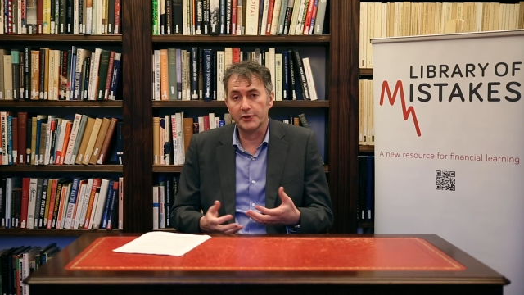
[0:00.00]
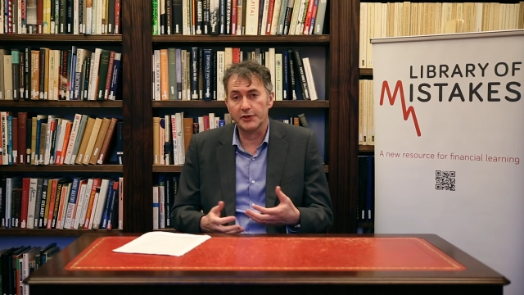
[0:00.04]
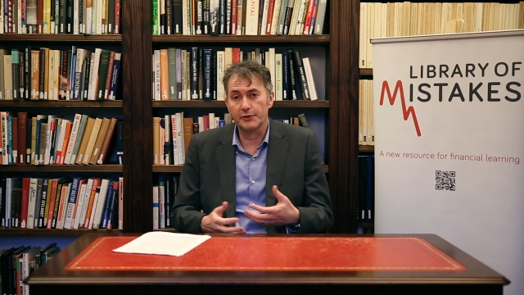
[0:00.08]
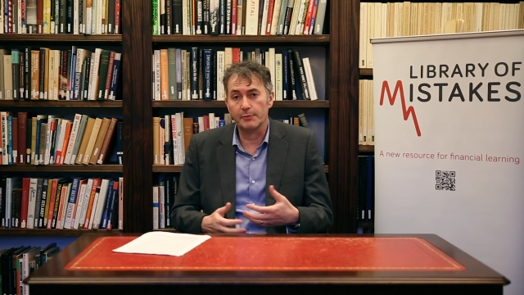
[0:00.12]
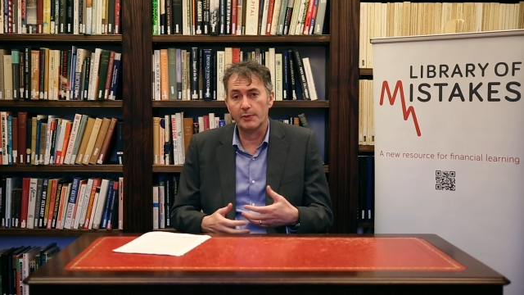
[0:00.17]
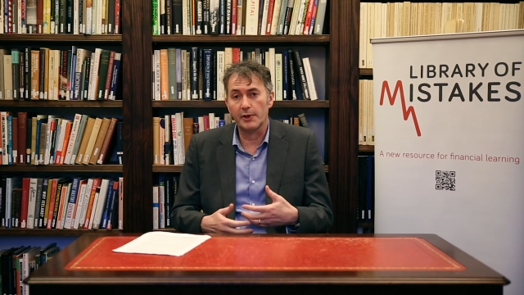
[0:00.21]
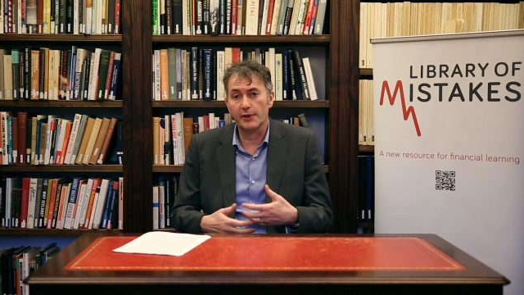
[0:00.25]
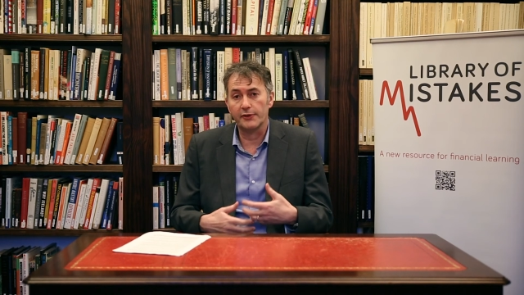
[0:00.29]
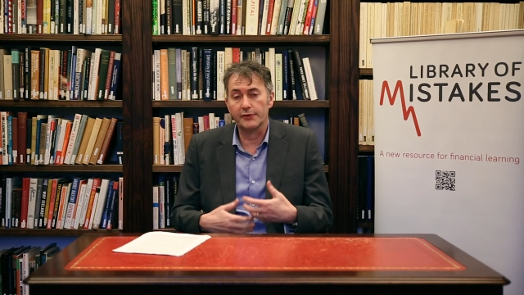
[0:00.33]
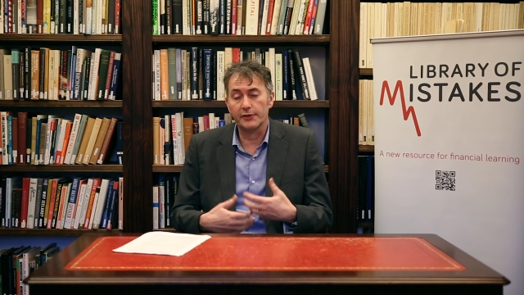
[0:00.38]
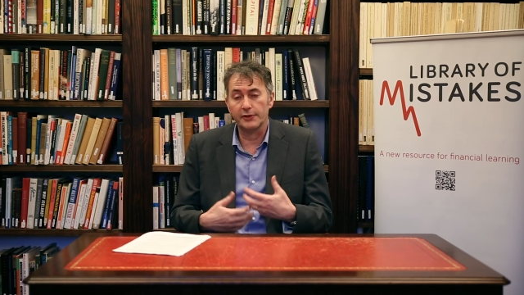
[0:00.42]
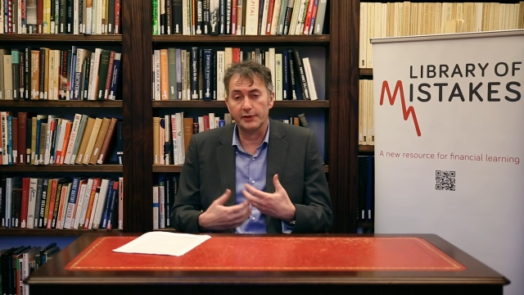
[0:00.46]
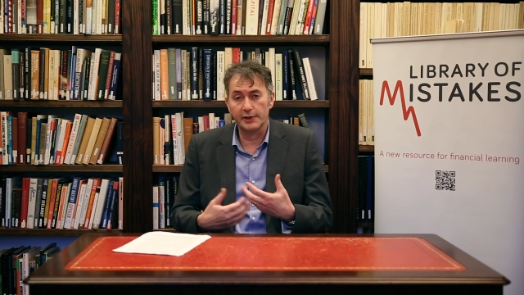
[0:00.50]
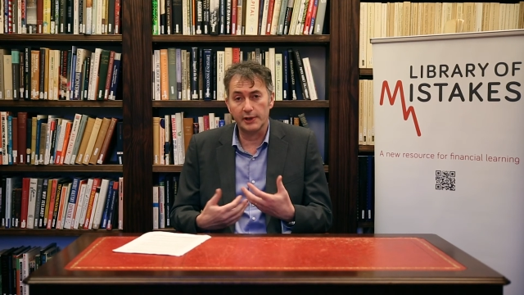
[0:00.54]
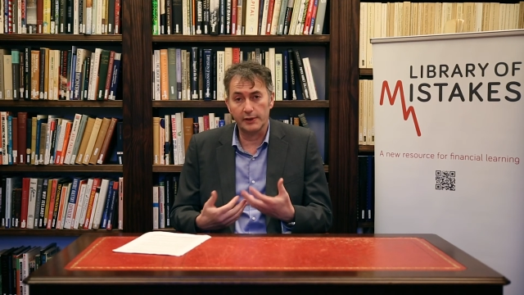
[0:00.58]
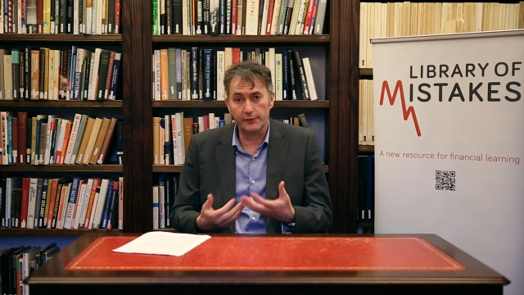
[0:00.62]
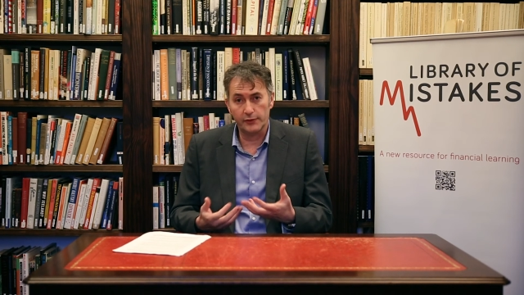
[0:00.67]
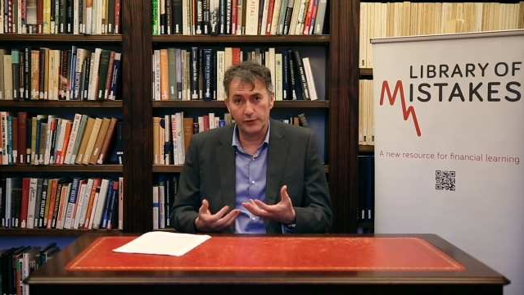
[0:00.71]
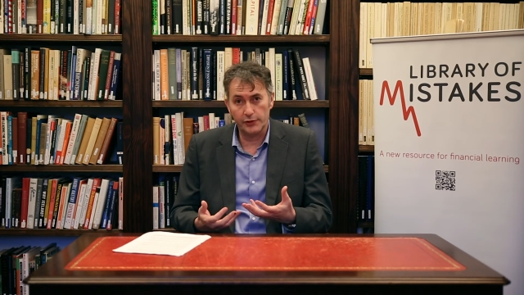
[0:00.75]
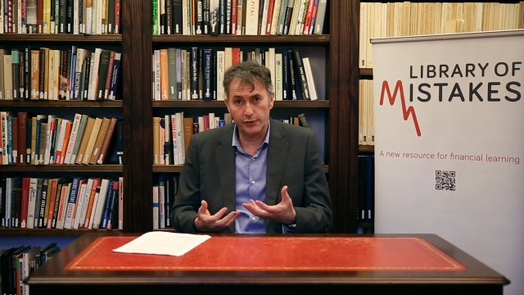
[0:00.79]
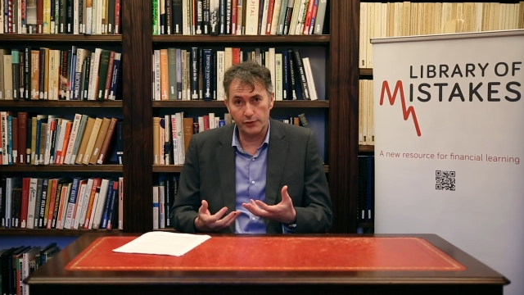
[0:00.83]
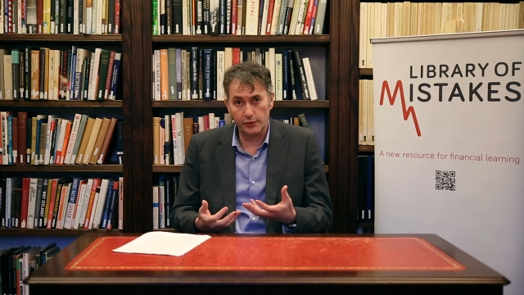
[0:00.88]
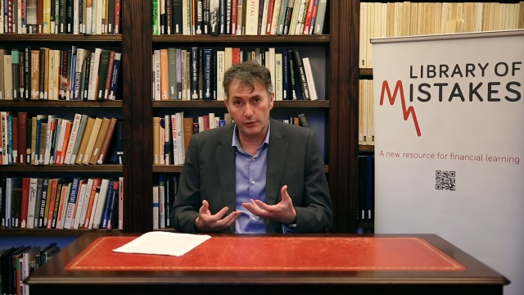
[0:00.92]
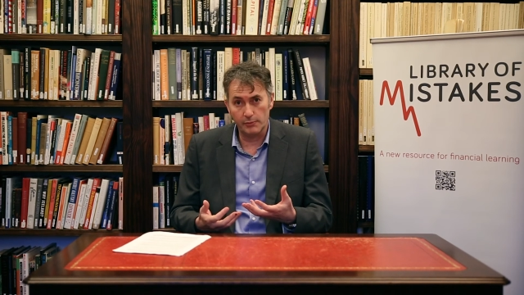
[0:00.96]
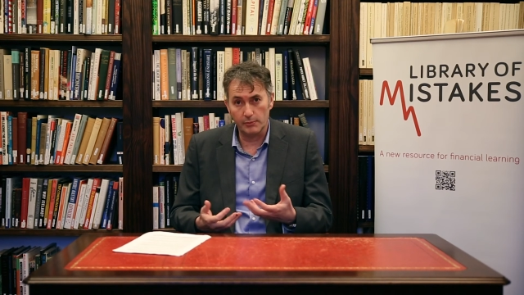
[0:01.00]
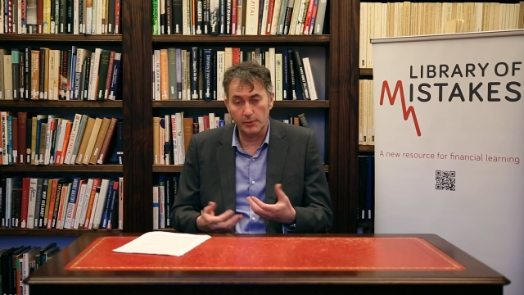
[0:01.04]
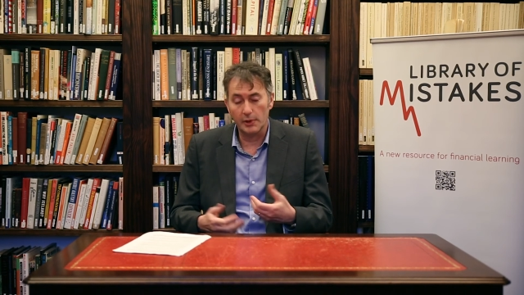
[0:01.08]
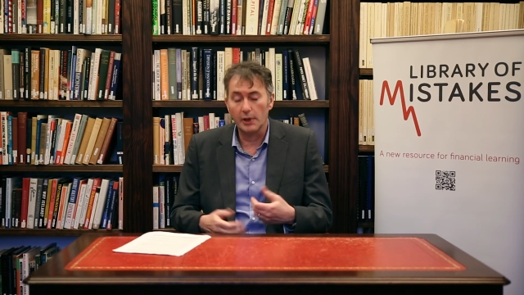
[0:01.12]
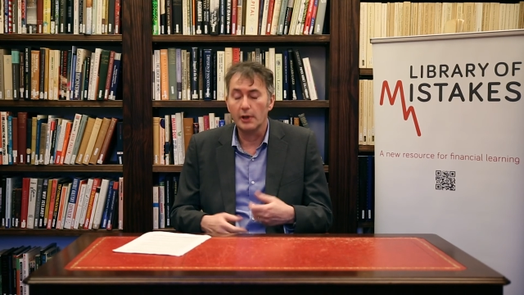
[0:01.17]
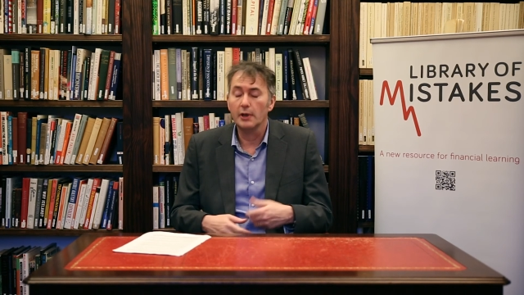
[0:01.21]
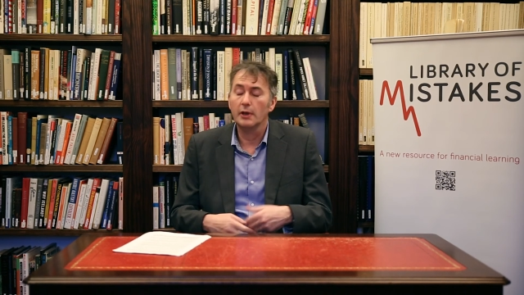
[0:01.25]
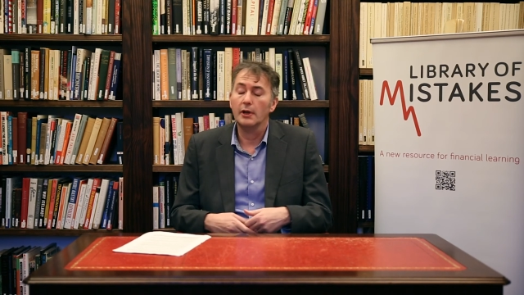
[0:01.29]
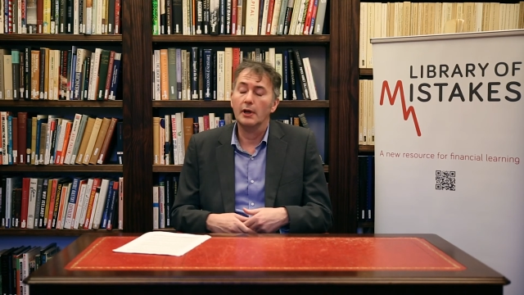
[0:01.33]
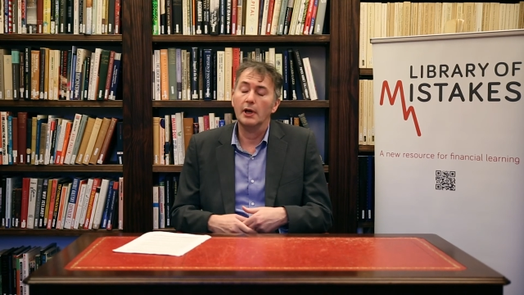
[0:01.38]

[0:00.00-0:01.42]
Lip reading: Smith and David Hume